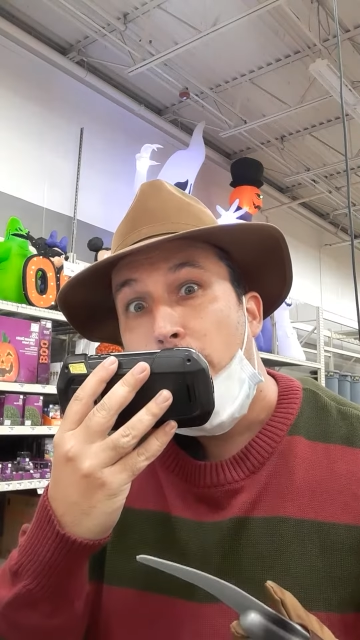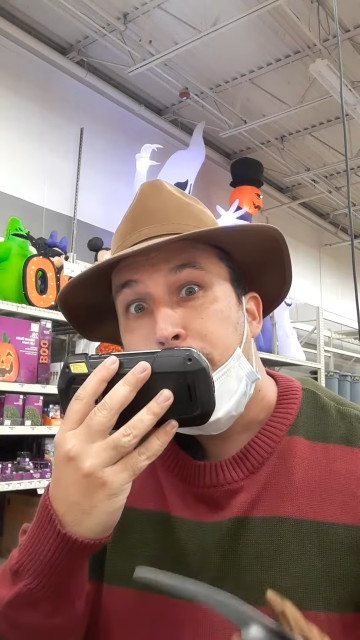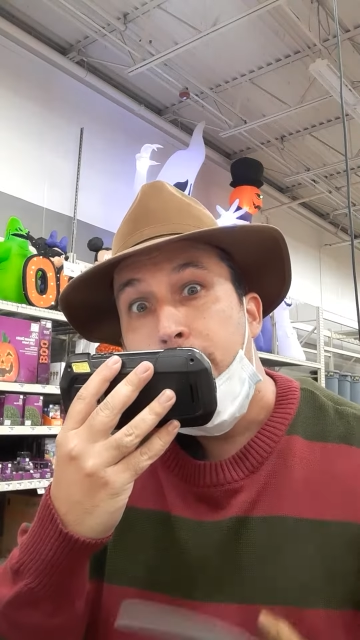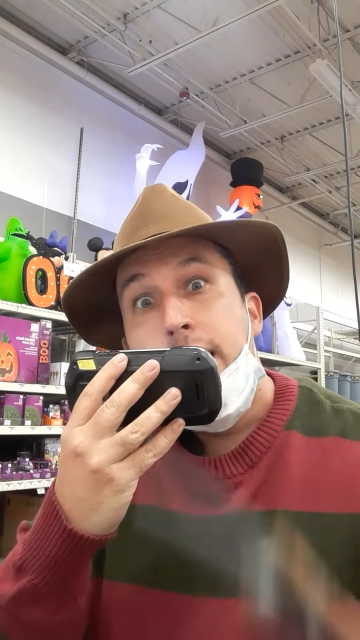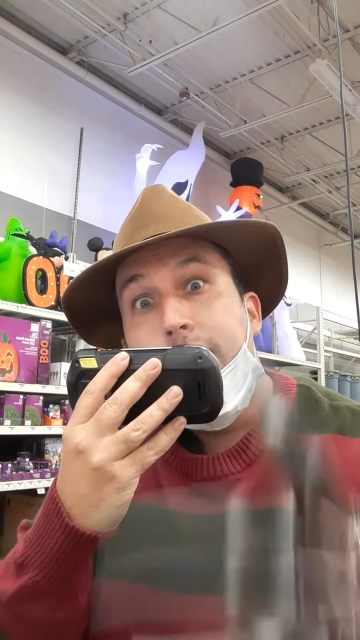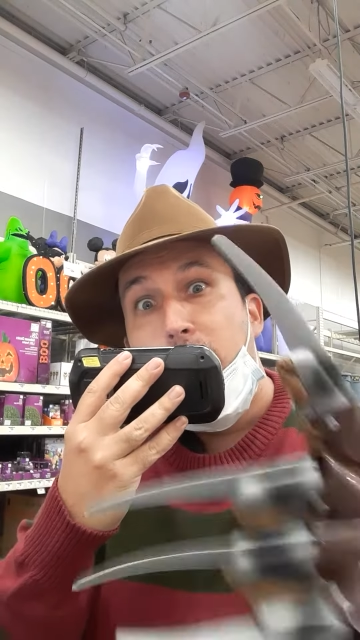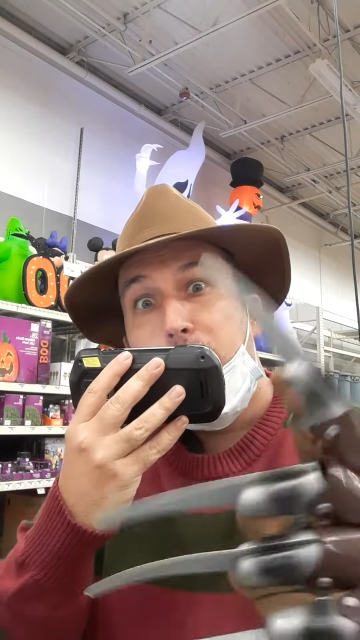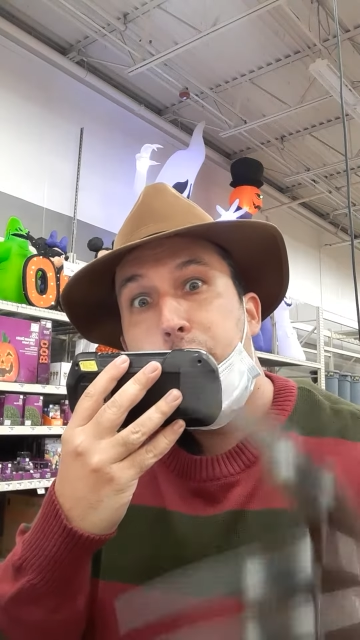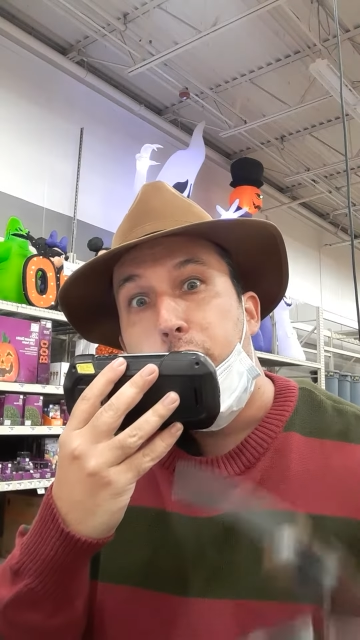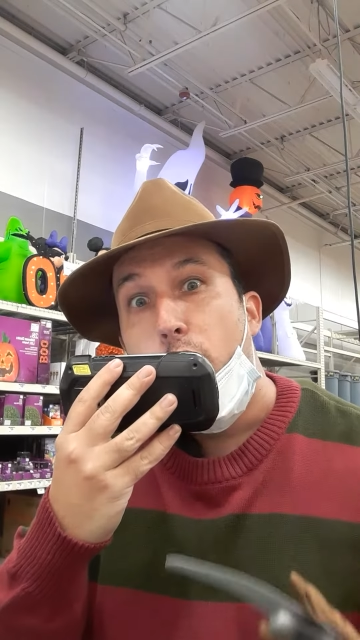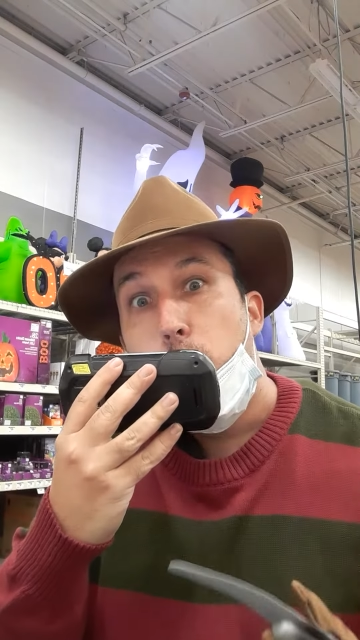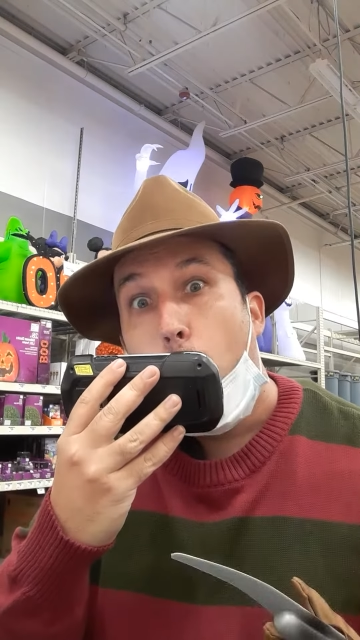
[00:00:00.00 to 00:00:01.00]
get a
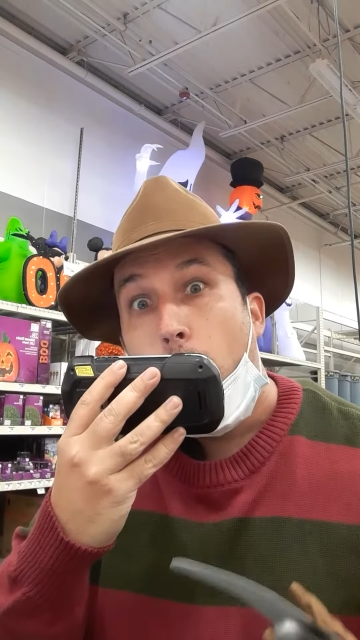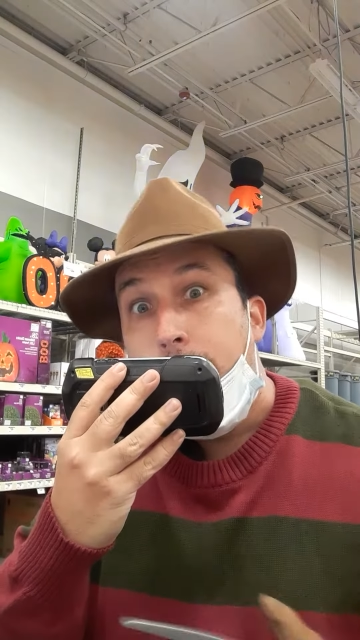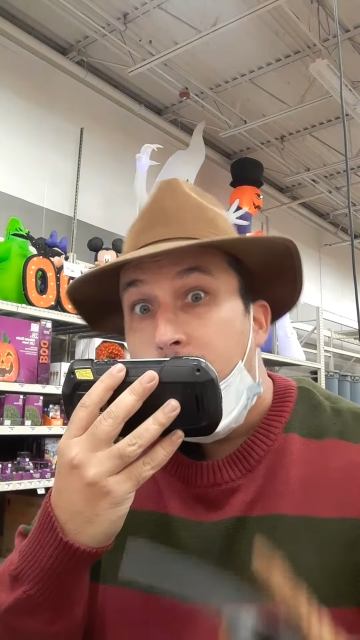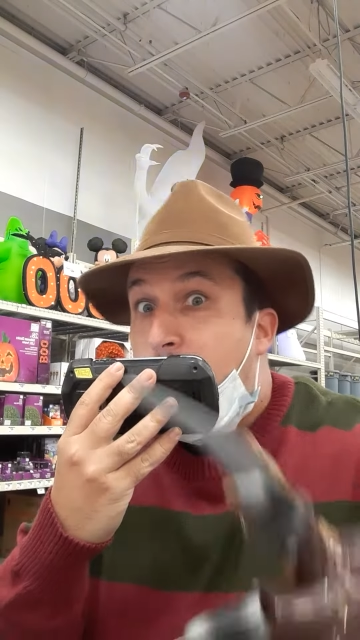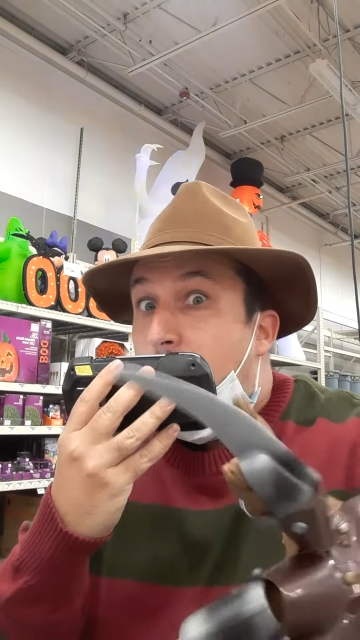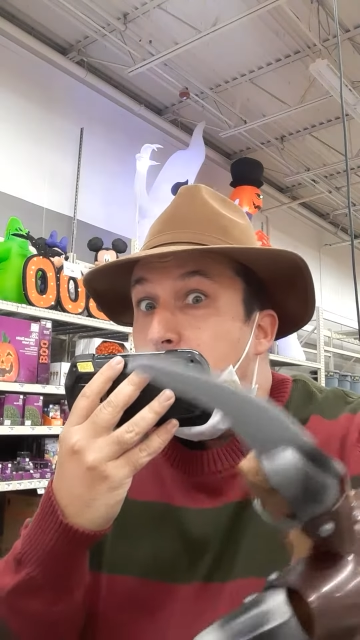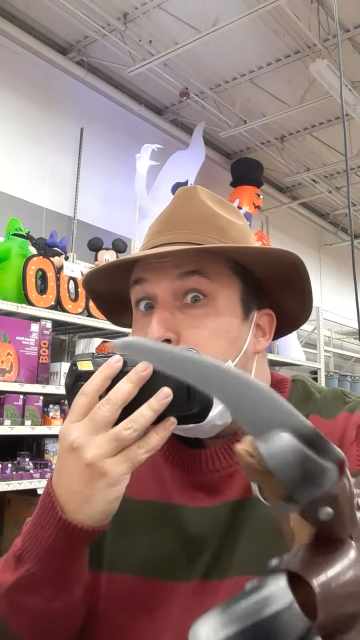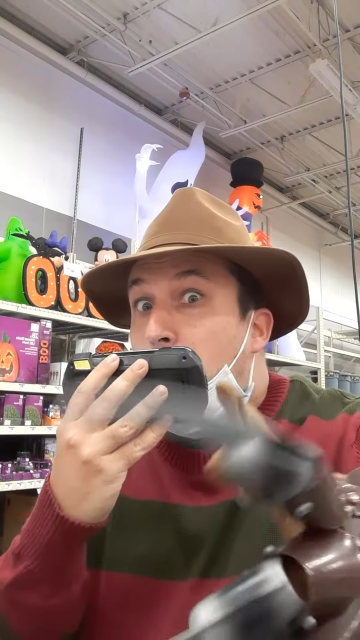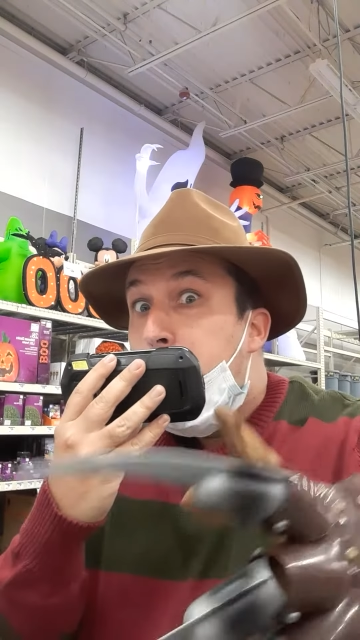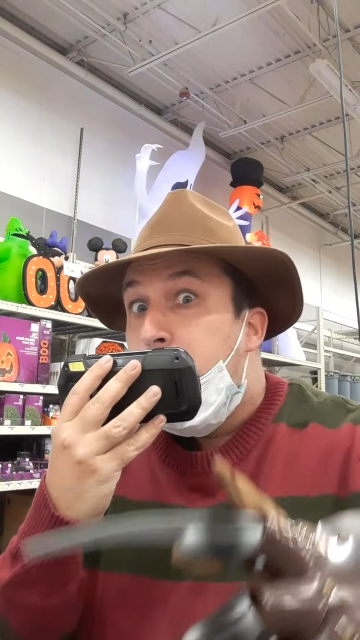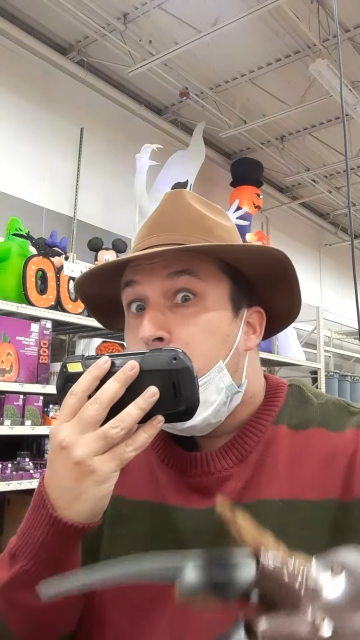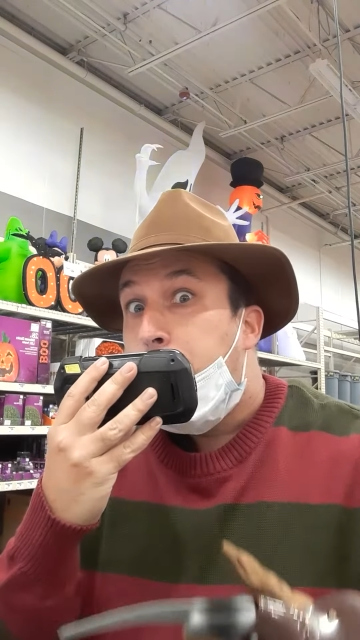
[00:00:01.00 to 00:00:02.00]
third one, and maybe
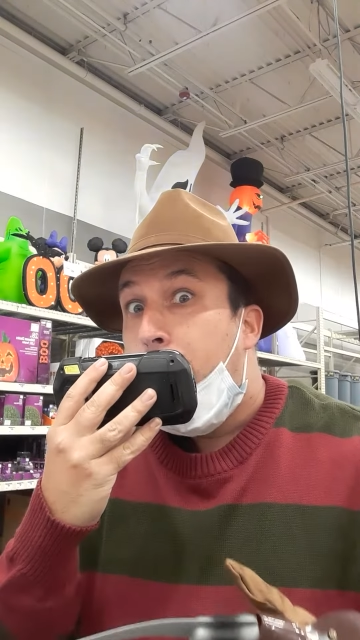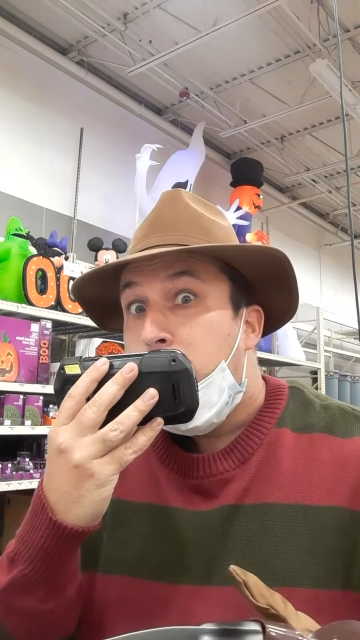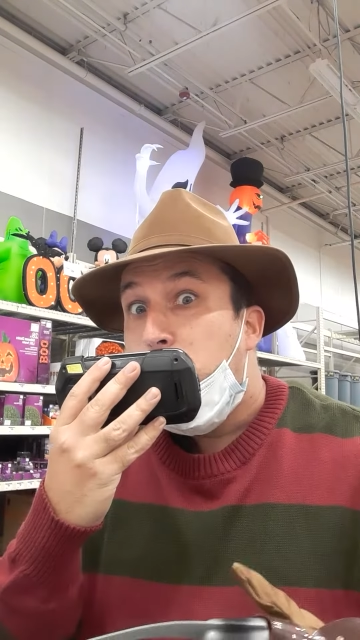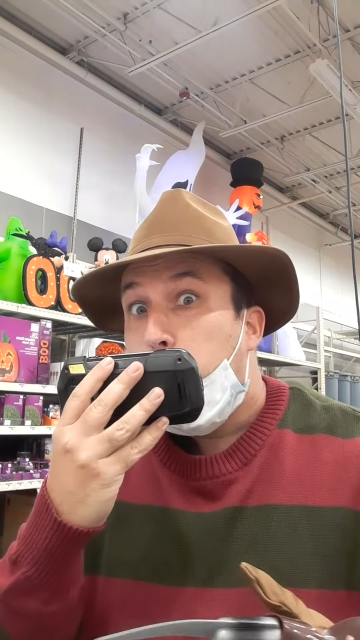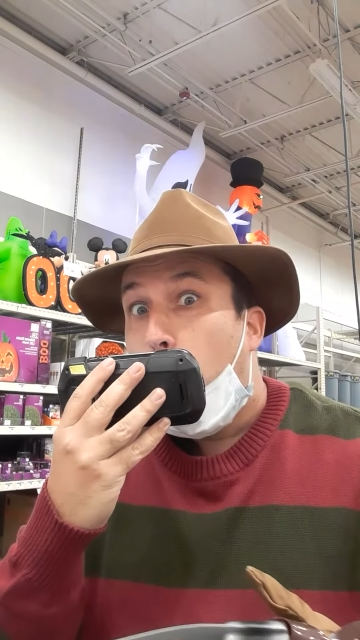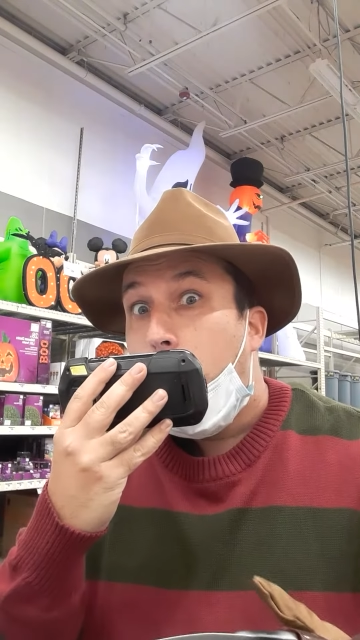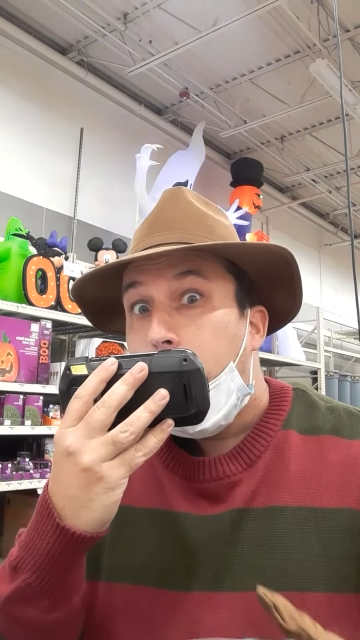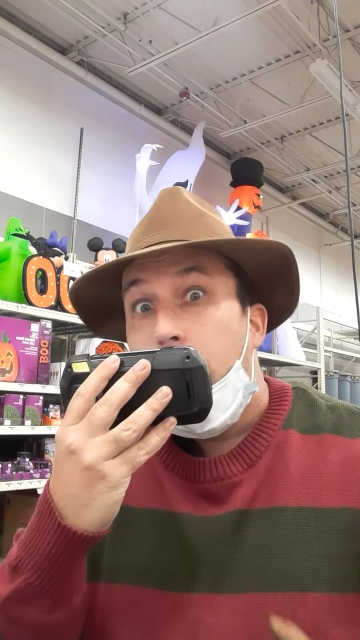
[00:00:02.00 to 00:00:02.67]
the best one,